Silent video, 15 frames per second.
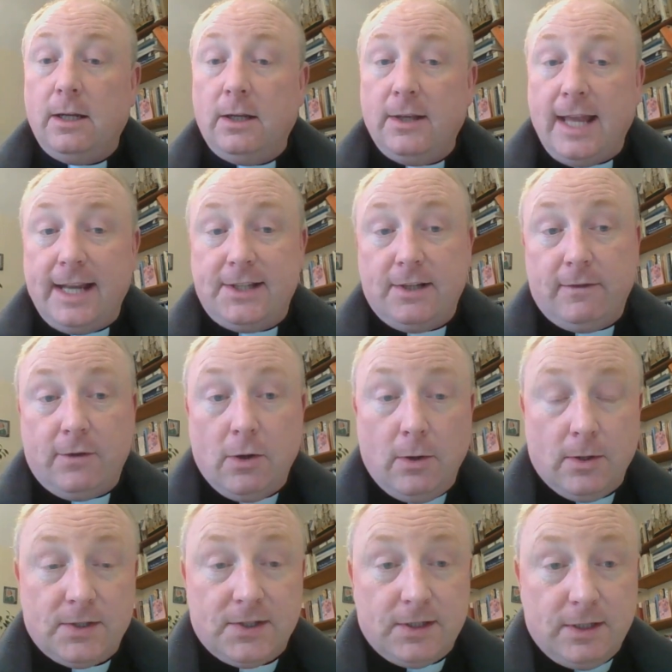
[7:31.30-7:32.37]
Later, of
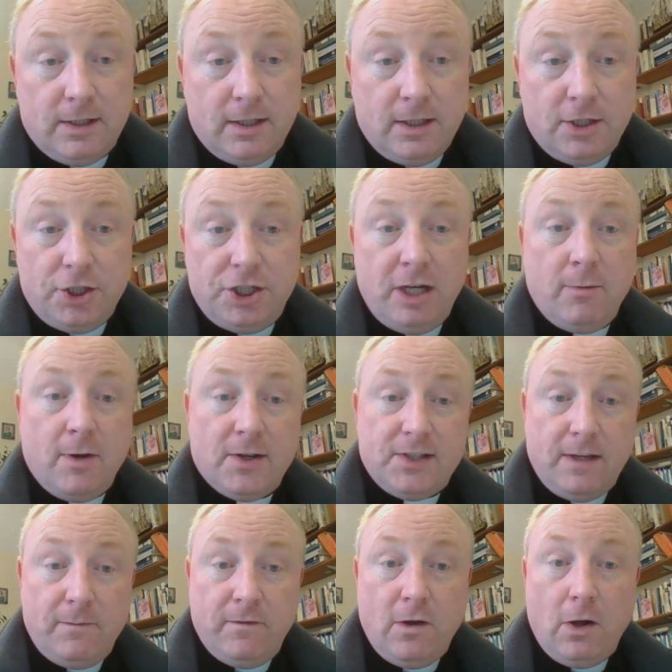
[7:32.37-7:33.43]
course, she was
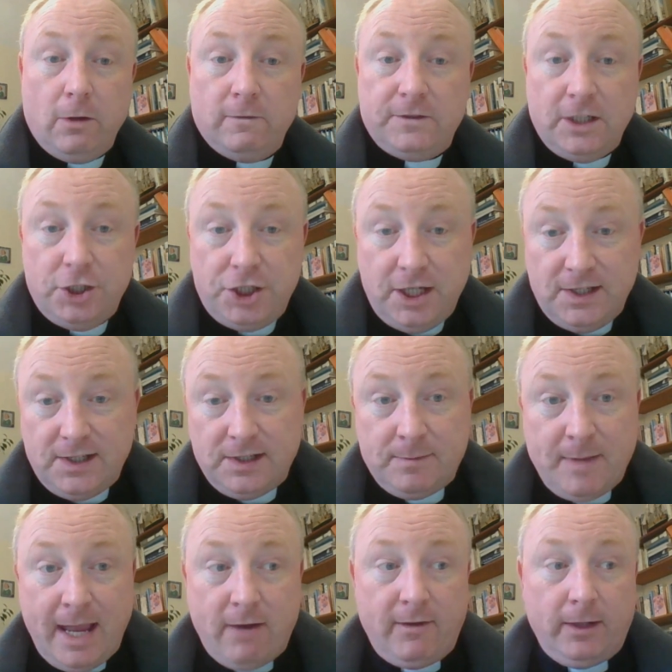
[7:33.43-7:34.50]
involved in Jesus'
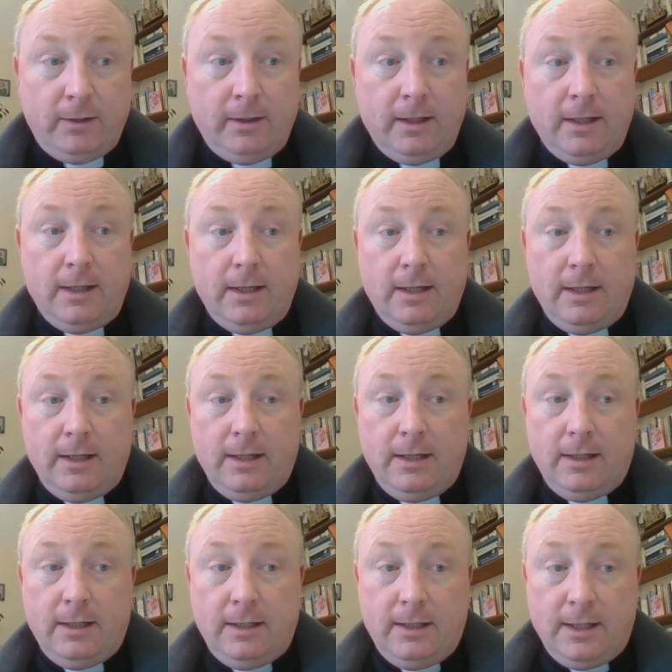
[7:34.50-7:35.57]
burial,
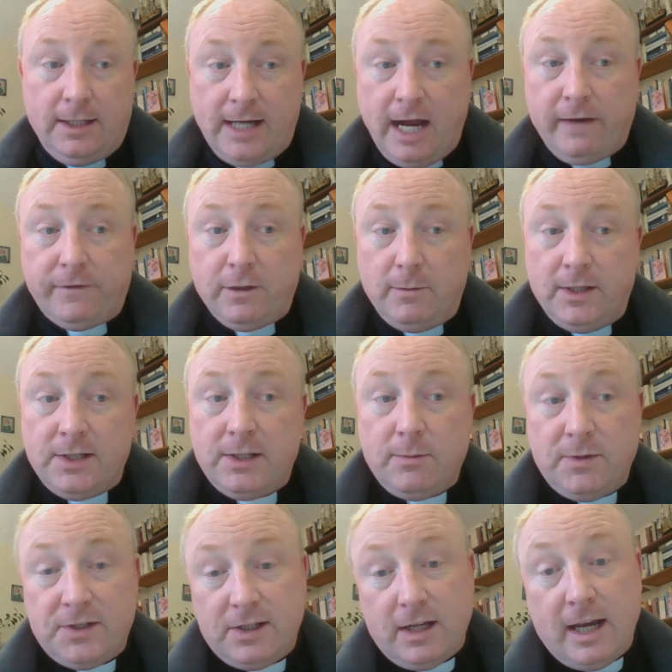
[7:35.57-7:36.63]
and afterwards
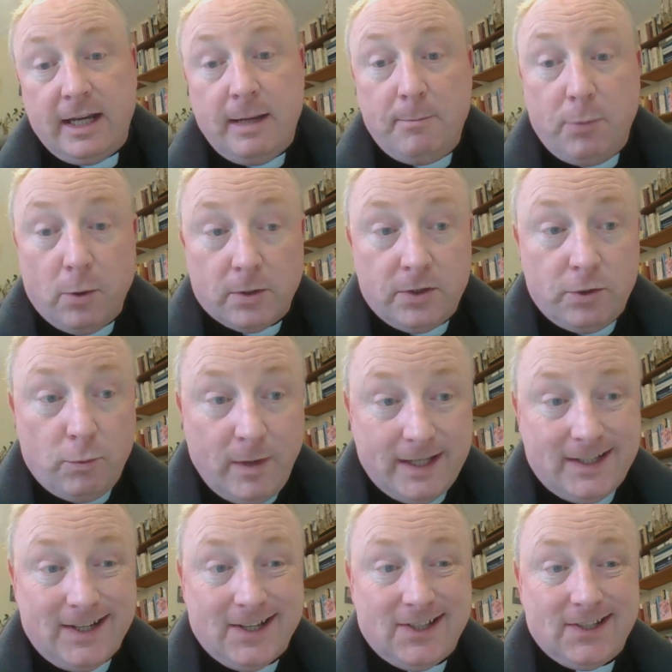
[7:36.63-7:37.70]
was an important
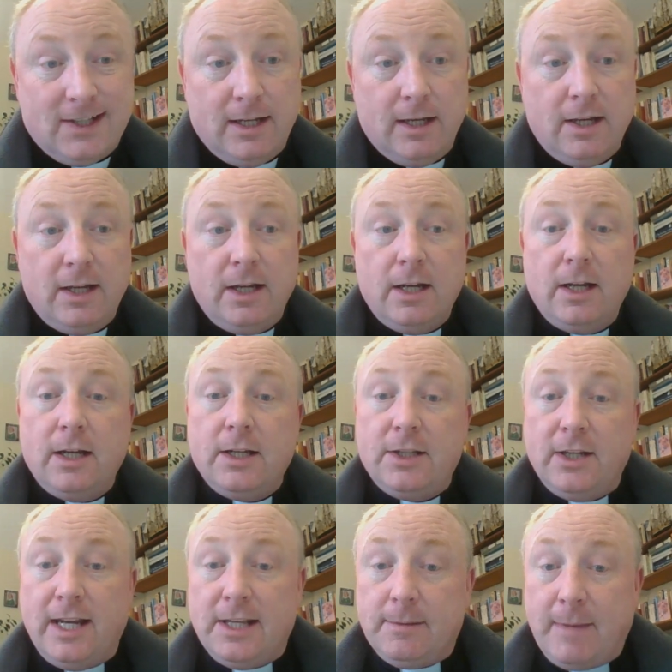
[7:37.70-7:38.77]
witness to
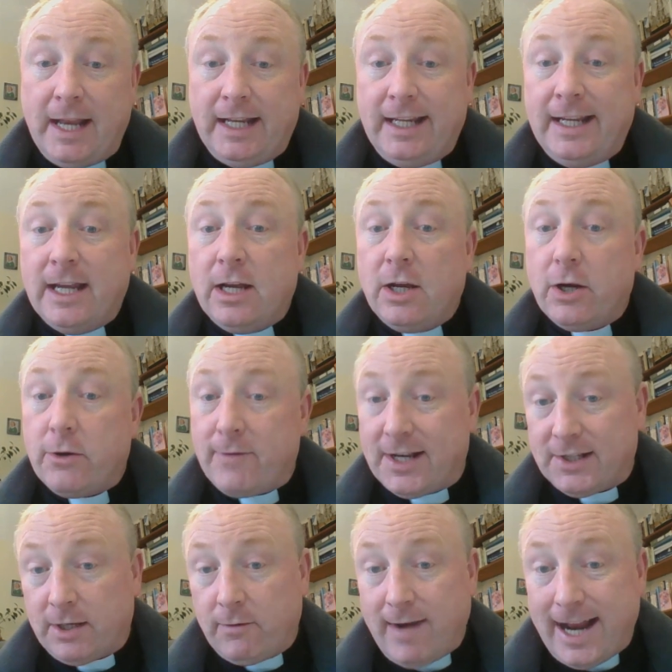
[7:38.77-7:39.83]
his many
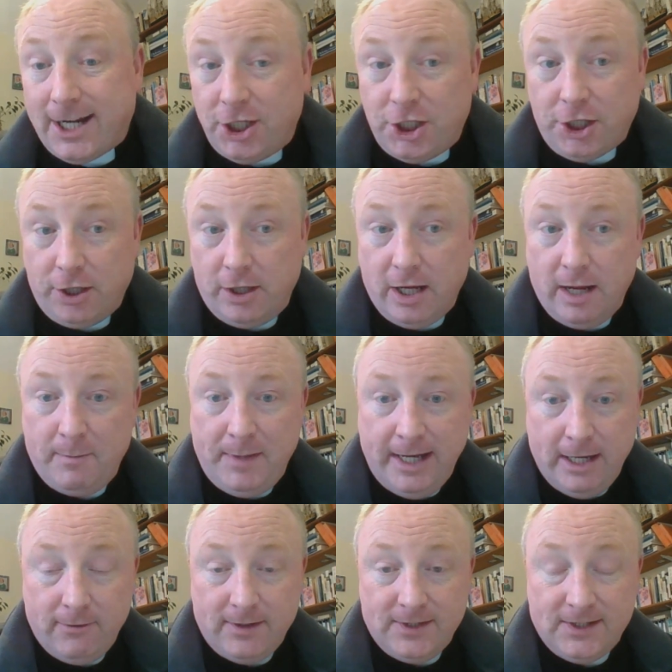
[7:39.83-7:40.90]
resurrection
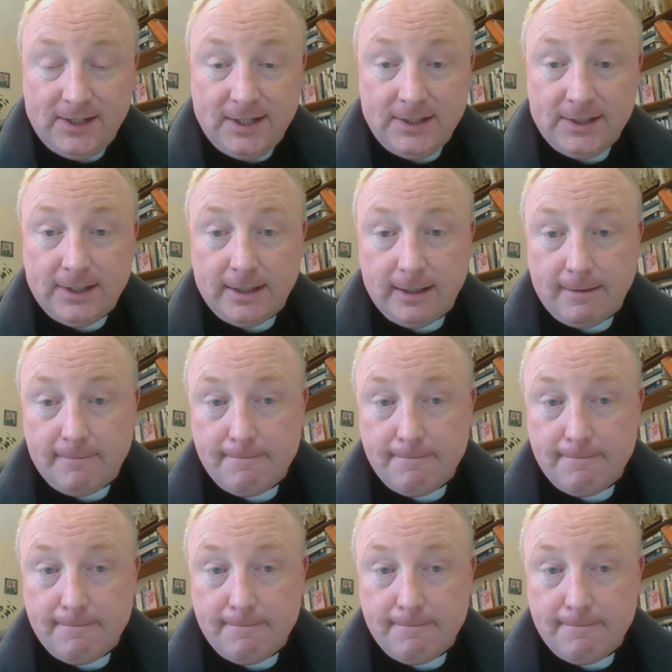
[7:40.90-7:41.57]
appearances.